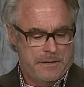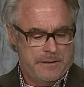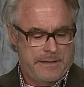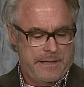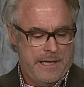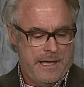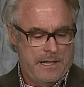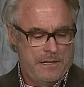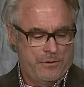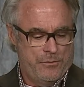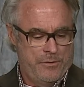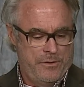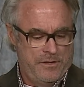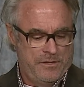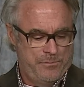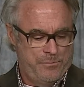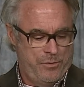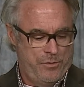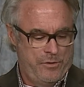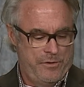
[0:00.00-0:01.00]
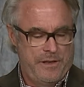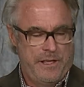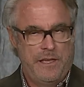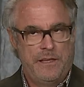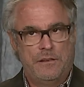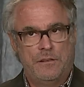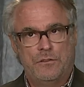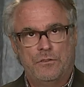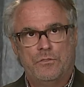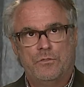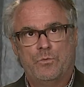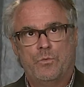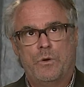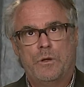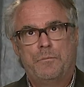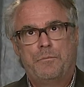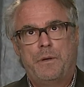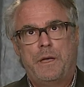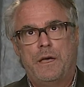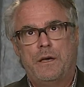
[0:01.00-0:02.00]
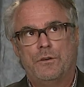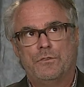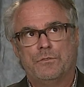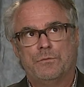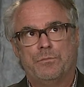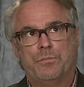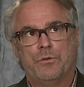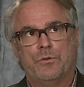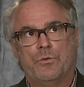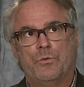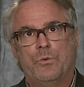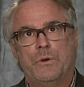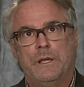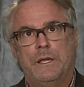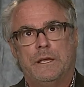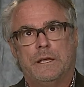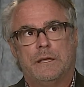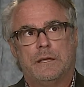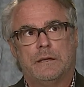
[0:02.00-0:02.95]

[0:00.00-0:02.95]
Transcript: calories per day to lose one pound per week.